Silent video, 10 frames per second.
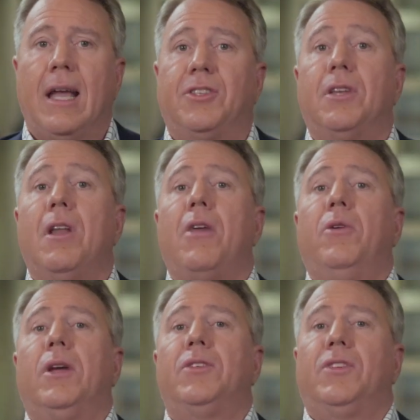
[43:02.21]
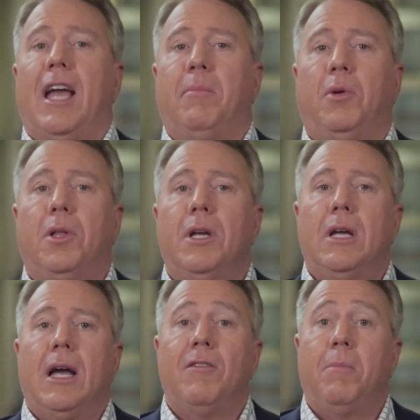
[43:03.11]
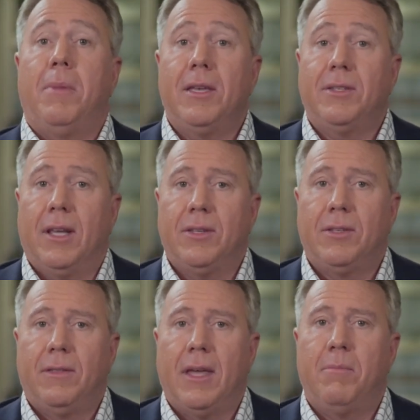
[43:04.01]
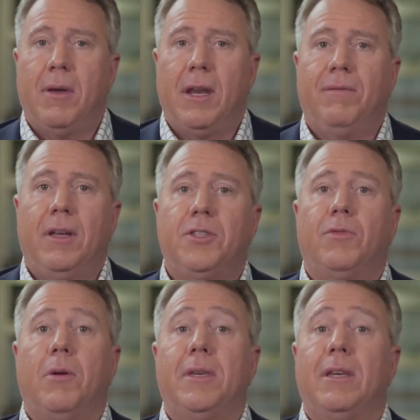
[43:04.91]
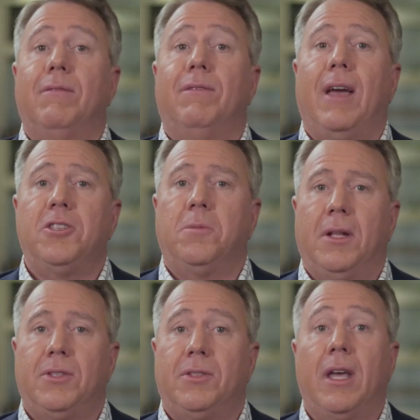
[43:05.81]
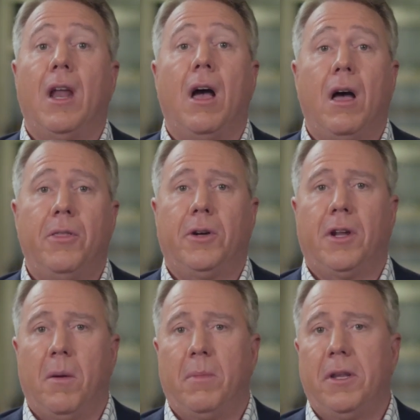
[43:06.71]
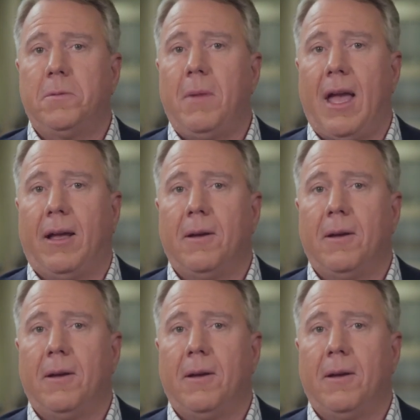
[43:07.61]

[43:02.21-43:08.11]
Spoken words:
It's another example of a business that benefits from the investments that other companies make.